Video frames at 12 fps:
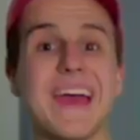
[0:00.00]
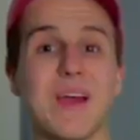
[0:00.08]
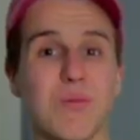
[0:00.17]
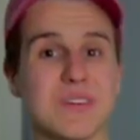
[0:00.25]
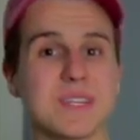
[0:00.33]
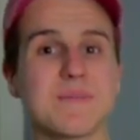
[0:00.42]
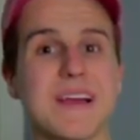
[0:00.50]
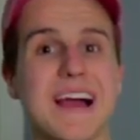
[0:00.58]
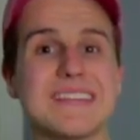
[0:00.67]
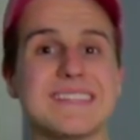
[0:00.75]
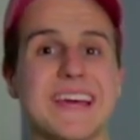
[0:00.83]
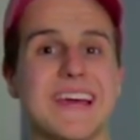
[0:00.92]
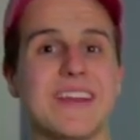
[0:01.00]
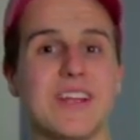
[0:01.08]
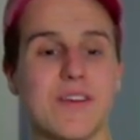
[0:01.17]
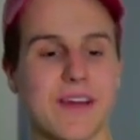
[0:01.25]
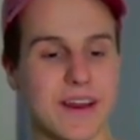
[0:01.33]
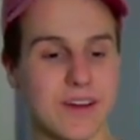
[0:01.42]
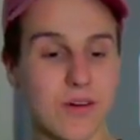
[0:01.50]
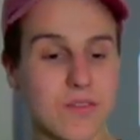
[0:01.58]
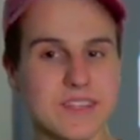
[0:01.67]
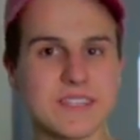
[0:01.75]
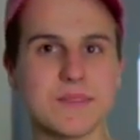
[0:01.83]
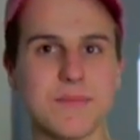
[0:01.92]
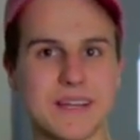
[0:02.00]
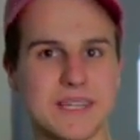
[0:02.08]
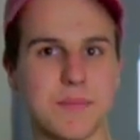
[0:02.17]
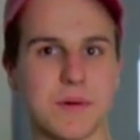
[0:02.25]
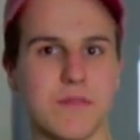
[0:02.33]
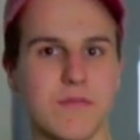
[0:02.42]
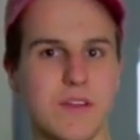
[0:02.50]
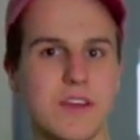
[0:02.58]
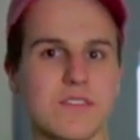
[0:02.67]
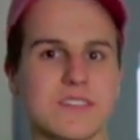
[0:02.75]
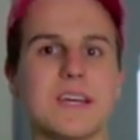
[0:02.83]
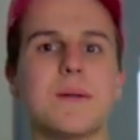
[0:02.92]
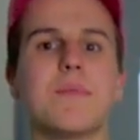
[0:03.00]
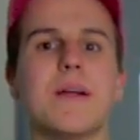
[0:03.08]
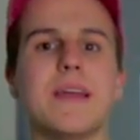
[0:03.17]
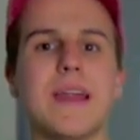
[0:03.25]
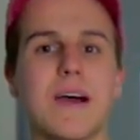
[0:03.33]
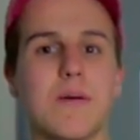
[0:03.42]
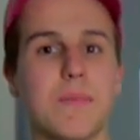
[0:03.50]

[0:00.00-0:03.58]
Hey, what's up guys, Dan here, and I know this isn't my typical video setup right now,